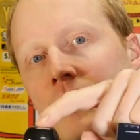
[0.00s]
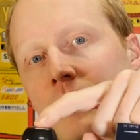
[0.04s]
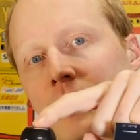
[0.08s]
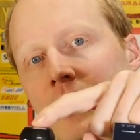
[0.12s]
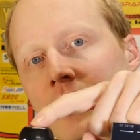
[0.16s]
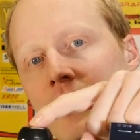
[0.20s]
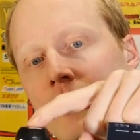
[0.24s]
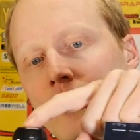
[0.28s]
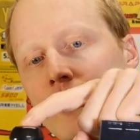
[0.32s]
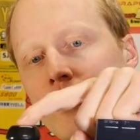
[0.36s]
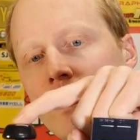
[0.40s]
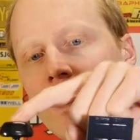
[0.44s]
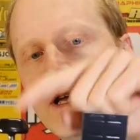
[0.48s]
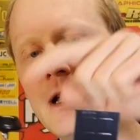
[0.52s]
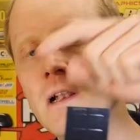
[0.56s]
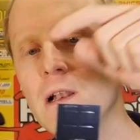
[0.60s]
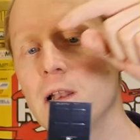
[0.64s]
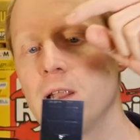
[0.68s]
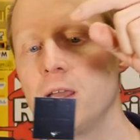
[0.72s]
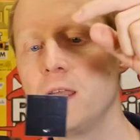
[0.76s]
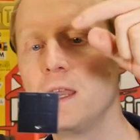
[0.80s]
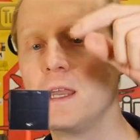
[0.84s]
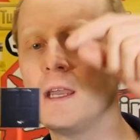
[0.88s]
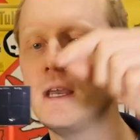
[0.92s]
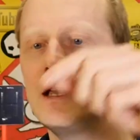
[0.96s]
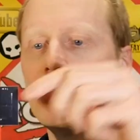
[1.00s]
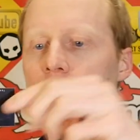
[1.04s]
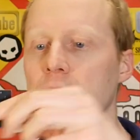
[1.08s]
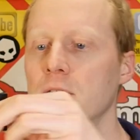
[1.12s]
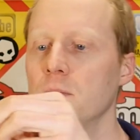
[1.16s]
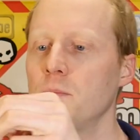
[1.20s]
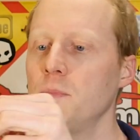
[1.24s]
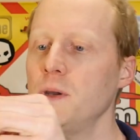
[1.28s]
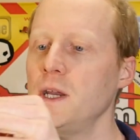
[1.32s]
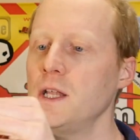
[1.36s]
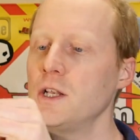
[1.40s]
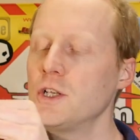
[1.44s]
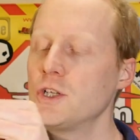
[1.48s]
planar wheel and a
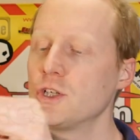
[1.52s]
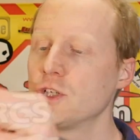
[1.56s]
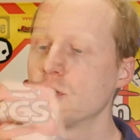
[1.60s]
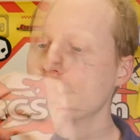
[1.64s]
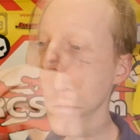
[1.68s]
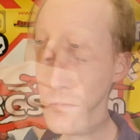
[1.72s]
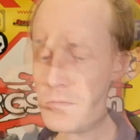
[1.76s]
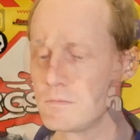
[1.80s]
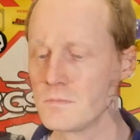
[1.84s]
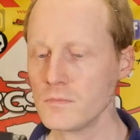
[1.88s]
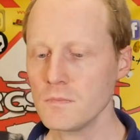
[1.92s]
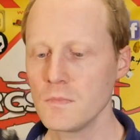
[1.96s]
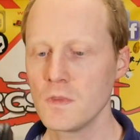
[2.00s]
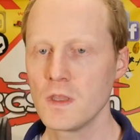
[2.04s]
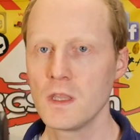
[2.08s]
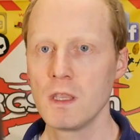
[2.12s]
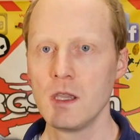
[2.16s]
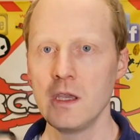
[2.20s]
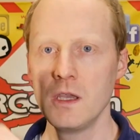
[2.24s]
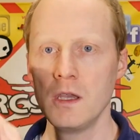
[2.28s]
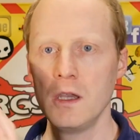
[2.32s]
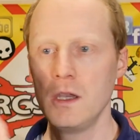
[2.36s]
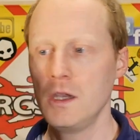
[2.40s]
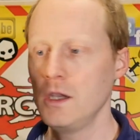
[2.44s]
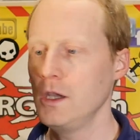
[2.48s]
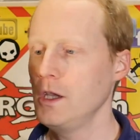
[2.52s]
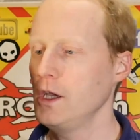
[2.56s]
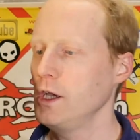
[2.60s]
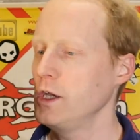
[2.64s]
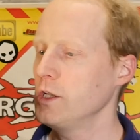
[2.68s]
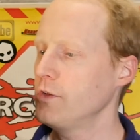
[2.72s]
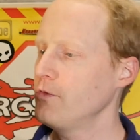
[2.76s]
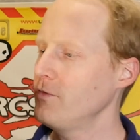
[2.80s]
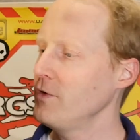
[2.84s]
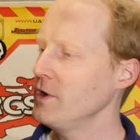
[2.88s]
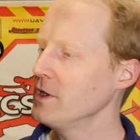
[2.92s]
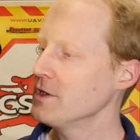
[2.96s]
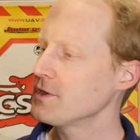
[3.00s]
patch.
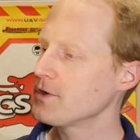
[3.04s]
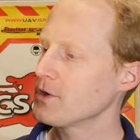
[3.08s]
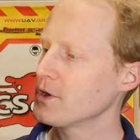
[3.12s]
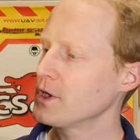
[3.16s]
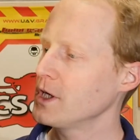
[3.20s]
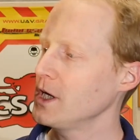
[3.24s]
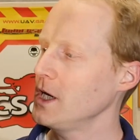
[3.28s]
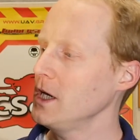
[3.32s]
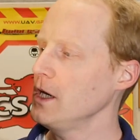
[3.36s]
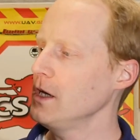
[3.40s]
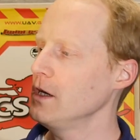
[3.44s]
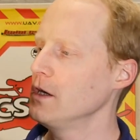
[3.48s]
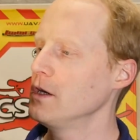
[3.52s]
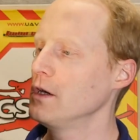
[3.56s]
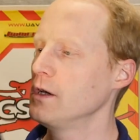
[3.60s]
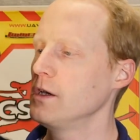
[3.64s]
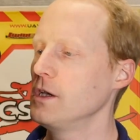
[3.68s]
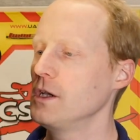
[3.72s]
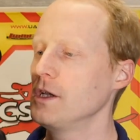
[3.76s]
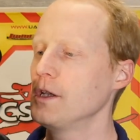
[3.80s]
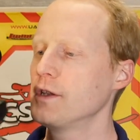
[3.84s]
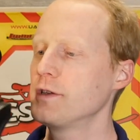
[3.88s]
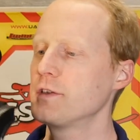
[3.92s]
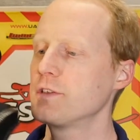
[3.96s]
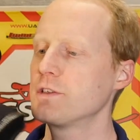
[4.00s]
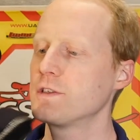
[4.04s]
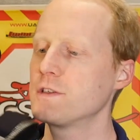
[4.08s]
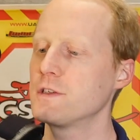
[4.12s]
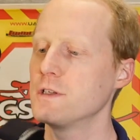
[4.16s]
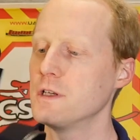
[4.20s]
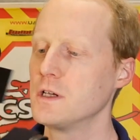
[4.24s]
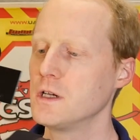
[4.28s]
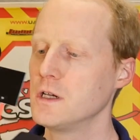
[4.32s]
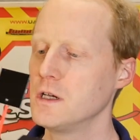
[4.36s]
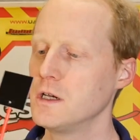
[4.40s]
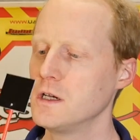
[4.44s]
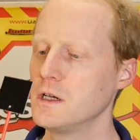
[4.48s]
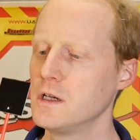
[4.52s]
It feels okay. It's
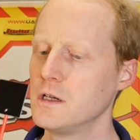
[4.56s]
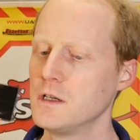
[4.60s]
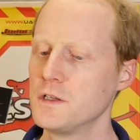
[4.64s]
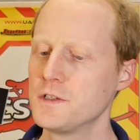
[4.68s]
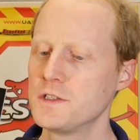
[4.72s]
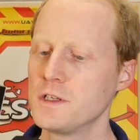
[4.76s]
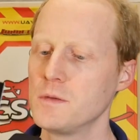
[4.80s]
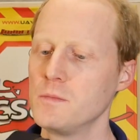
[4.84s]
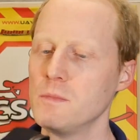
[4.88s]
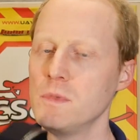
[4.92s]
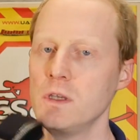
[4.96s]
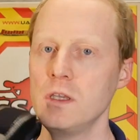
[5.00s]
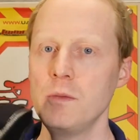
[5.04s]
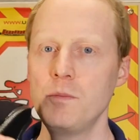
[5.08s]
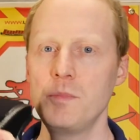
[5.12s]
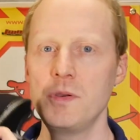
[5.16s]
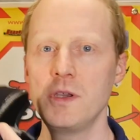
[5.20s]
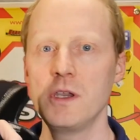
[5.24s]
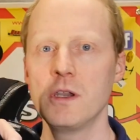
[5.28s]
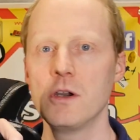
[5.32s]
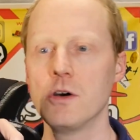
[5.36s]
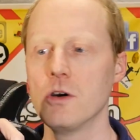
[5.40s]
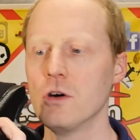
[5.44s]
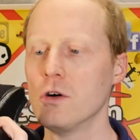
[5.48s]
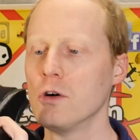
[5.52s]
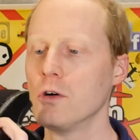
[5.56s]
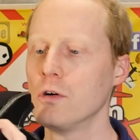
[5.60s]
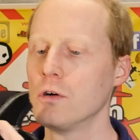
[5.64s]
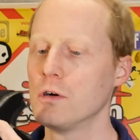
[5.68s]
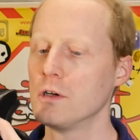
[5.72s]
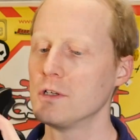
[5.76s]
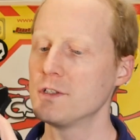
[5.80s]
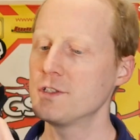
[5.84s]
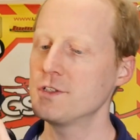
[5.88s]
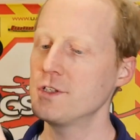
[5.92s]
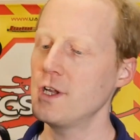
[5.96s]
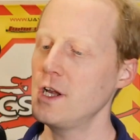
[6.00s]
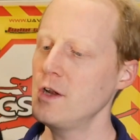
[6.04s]
some EPO
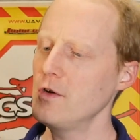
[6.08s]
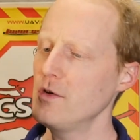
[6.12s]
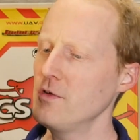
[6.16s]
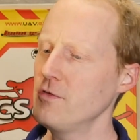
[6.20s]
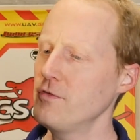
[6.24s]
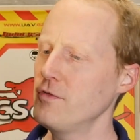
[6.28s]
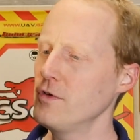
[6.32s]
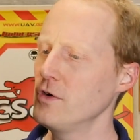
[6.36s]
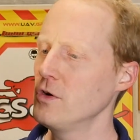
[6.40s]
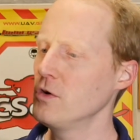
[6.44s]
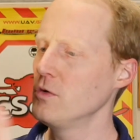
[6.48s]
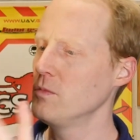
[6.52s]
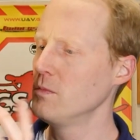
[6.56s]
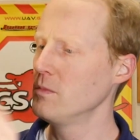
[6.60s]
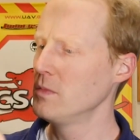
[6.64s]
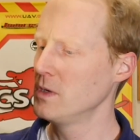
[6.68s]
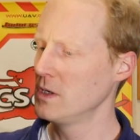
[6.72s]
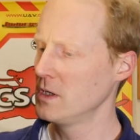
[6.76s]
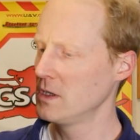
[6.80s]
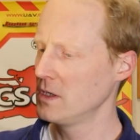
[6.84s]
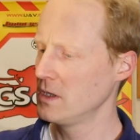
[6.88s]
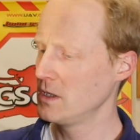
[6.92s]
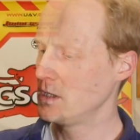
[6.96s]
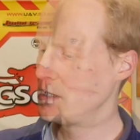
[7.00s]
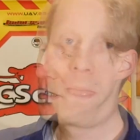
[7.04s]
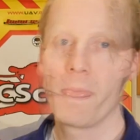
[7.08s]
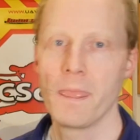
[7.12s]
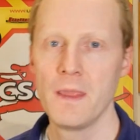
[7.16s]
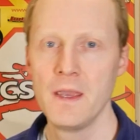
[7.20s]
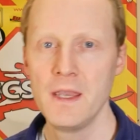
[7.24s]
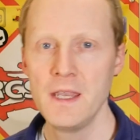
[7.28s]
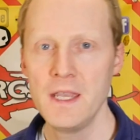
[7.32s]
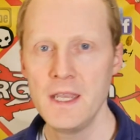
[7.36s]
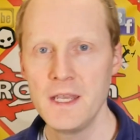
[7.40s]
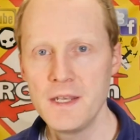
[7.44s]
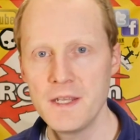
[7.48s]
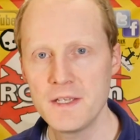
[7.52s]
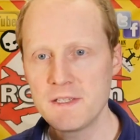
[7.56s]
or styrofoam.
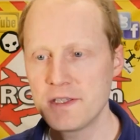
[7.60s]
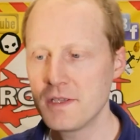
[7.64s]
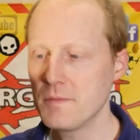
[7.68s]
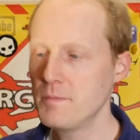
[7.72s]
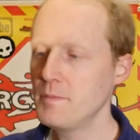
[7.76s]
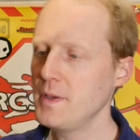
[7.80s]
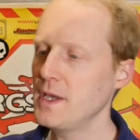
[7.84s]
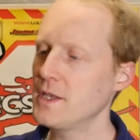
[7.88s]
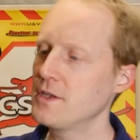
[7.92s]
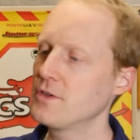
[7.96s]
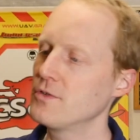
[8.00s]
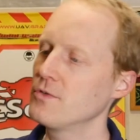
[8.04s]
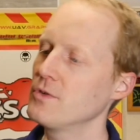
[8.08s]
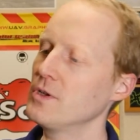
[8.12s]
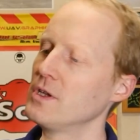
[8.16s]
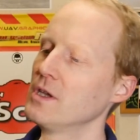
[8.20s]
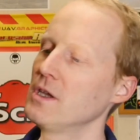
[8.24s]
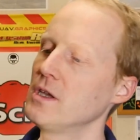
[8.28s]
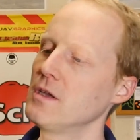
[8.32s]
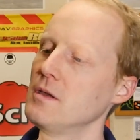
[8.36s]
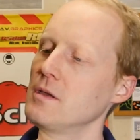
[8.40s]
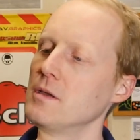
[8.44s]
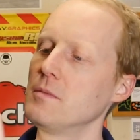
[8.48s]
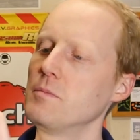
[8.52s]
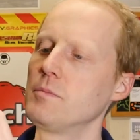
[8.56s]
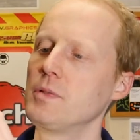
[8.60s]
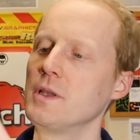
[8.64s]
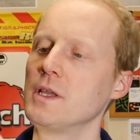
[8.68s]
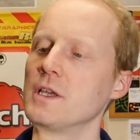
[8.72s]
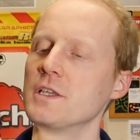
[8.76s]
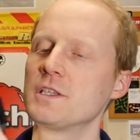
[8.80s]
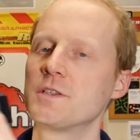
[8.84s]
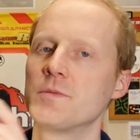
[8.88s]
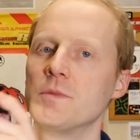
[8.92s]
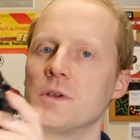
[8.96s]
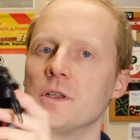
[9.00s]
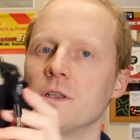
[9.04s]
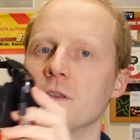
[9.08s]
It has the battery
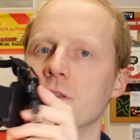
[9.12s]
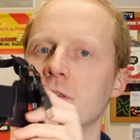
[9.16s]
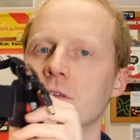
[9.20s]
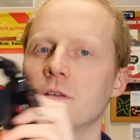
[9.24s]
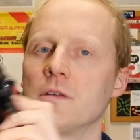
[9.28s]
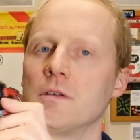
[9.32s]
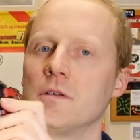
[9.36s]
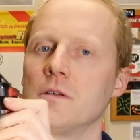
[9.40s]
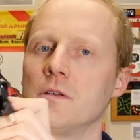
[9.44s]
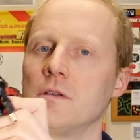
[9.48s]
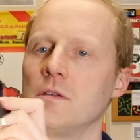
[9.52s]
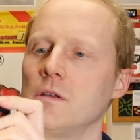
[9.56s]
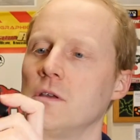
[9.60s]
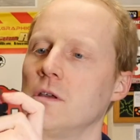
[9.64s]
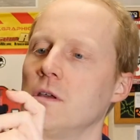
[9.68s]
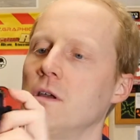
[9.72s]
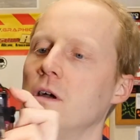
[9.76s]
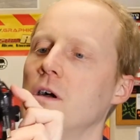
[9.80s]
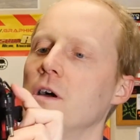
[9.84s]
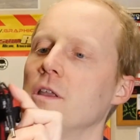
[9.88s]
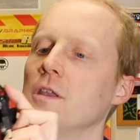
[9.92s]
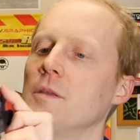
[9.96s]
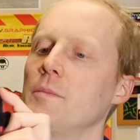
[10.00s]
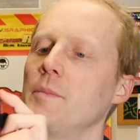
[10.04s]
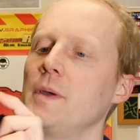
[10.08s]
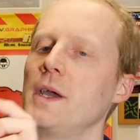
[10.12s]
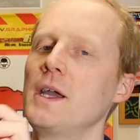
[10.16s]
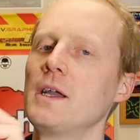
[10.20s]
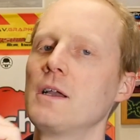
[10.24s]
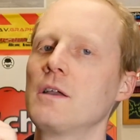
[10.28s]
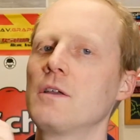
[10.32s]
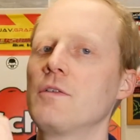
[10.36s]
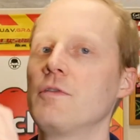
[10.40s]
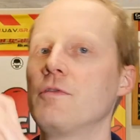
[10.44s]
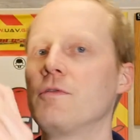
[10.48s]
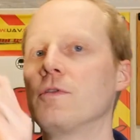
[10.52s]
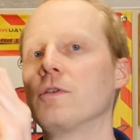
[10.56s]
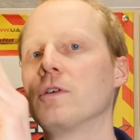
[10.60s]
placement on the
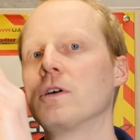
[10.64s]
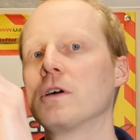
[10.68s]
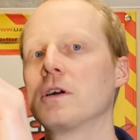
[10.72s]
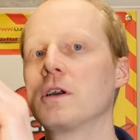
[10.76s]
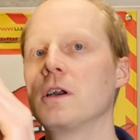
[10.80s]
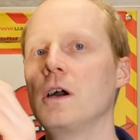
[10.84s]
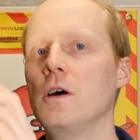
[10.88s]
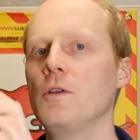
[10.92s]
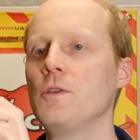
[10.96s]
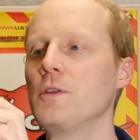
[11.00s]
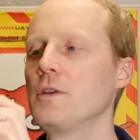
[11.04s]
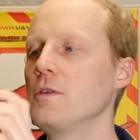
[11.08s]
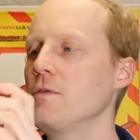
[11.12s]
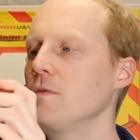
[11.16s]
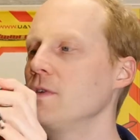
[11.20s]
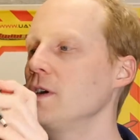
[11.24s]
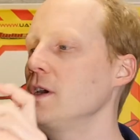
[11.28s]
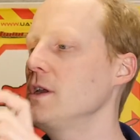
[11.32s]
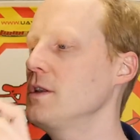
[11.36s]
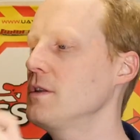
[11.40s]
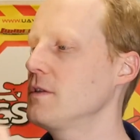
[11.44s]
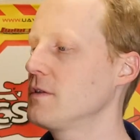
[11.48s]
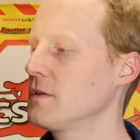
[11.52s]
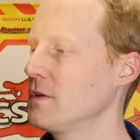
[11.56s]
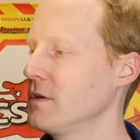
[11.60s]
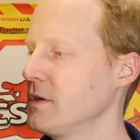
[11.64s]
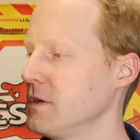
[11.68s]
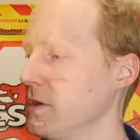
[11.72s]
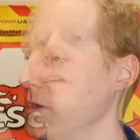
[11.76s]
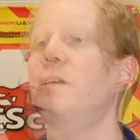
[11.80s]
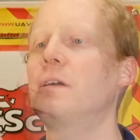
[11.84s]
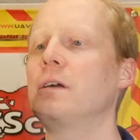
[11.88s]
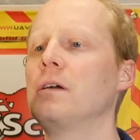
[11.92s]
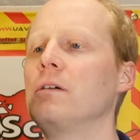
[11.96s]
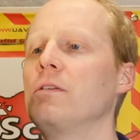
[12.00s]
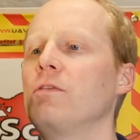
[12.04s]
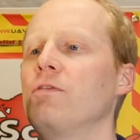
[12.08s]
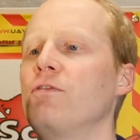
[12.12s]
back for counterweight.
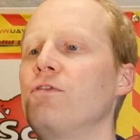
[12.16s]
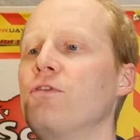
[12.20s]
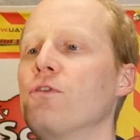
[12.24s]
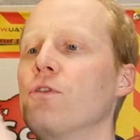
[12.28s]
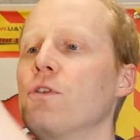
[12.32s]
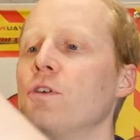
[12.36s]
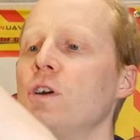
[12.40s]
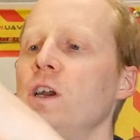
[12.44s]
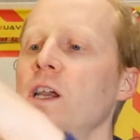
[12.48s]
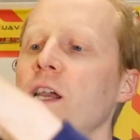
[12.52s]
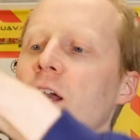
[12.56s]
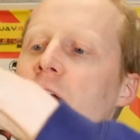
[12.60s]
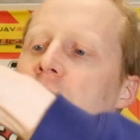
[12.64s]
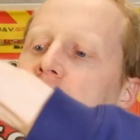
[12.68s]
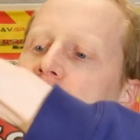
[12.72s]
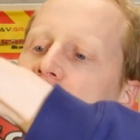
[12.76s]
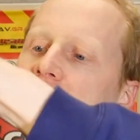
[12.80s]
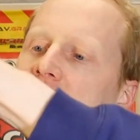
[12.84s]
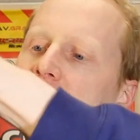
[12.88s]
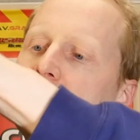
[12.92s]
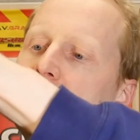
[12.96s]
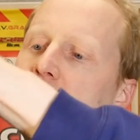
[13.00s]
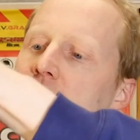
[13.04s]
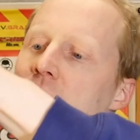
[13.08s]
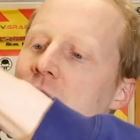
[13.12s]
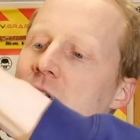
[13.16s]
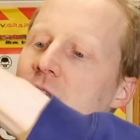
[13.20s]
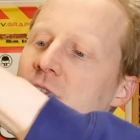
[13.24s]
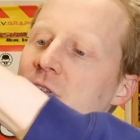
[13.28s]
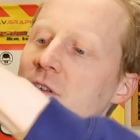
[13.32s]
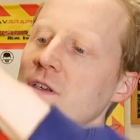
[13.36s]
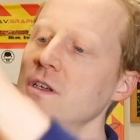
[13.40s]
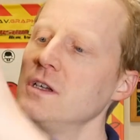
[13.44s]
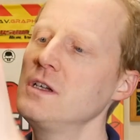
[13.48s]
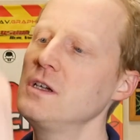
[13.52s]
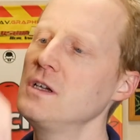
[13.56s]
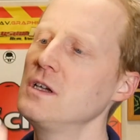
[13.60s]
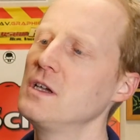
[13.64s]
Forehead support
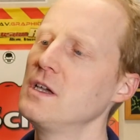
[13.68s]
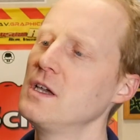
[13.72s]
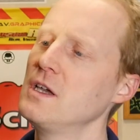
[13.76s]
here